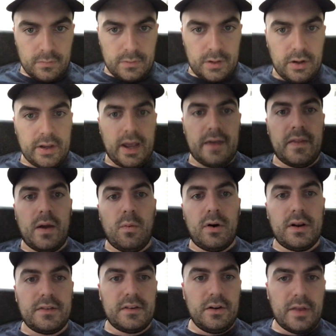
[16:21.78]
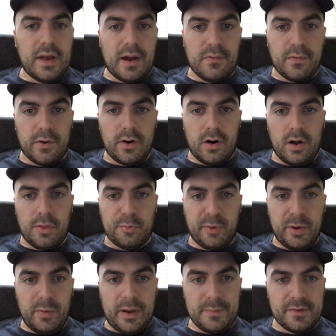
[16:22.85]
Okay, and they want us to do that for all 3
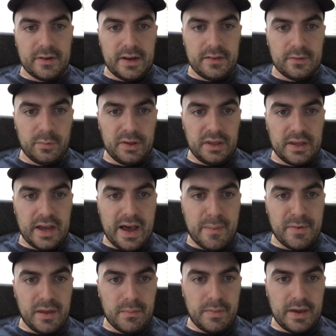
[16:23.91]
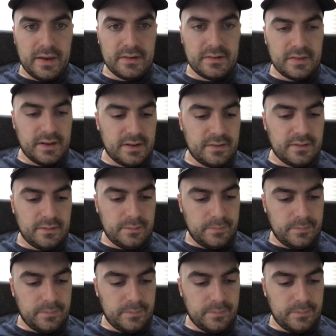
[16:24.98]
websites, so we can copy and paste this.